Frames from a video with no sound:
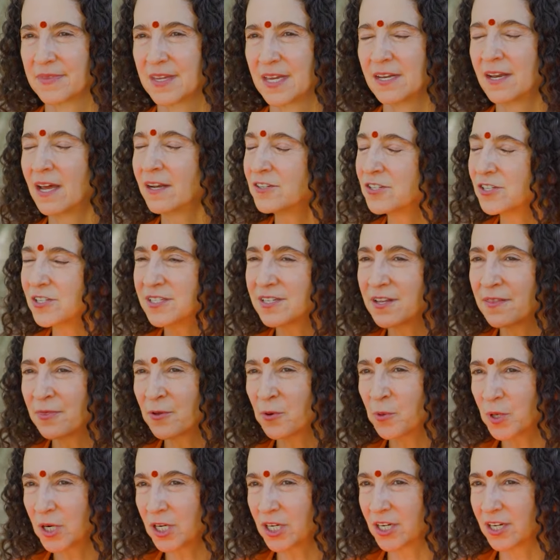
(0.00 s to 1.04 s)
Not just in
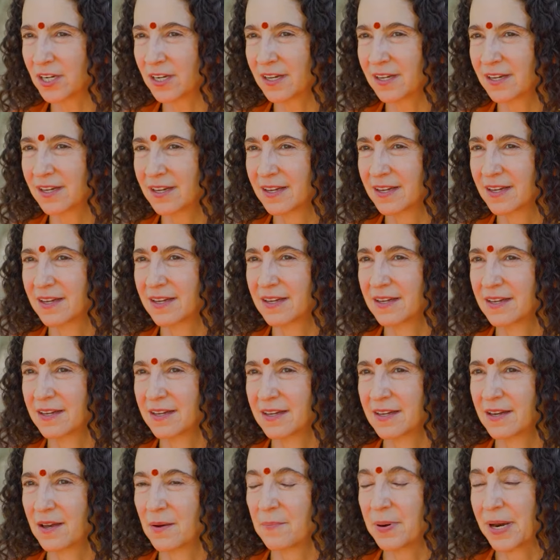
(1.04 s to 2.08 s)
the word,
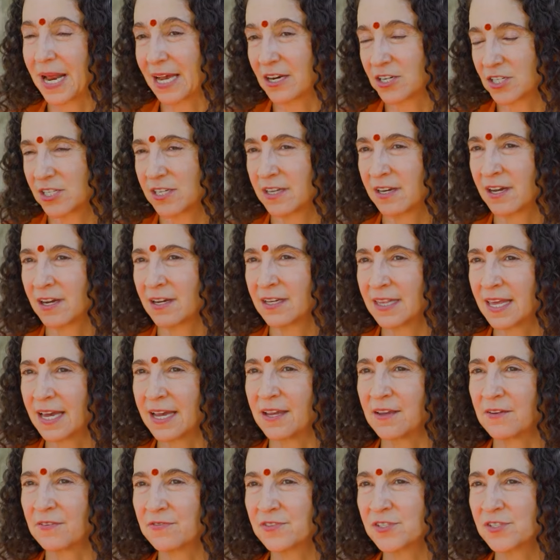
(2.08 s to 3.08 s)
but actually in our life.